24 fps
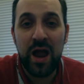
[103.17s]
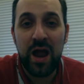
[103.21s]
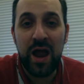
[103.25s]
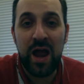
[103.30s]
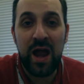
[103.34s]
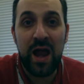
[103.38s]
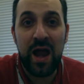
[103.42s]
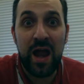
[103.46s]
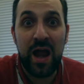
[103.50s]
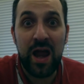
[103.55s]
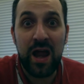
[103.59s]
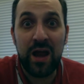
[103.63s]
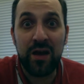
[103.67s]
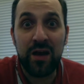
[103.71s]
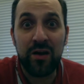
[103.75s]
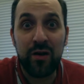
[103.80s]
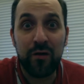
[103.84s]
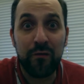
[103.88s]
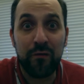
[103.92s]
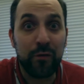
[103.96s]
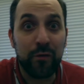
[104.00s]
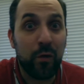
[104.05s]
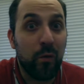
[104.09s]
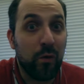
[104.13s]
And
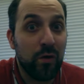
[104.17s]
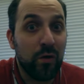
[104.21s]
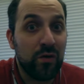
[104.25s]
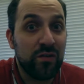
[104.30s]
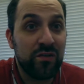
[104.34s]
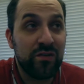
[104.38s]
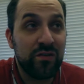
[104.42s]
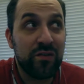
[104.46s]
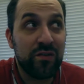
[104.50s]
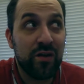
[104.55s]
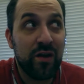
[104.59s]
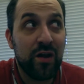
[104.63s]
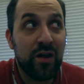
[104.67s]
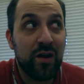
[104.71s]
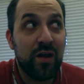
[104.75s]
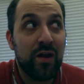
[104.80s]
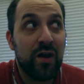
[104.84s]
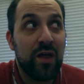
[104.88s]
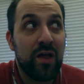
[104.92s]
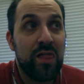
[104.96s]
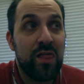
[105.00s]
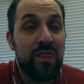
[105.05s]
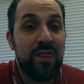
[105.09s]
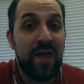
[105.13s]
of course,
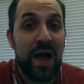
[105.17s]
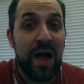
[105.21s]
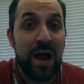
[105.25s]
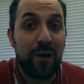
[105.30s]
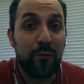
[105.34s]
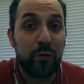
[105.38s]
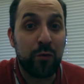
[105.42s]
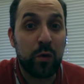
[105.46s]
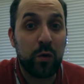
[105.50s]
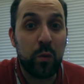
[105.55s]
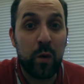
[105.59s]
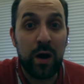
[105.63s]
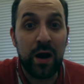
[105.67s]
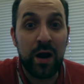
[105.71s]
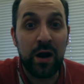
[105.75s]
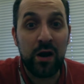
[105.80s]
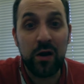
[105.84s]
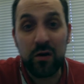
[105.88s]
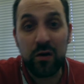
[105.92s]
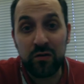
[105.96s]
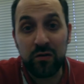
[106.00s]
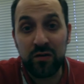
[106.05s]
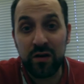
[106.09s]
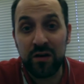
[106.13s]
that requires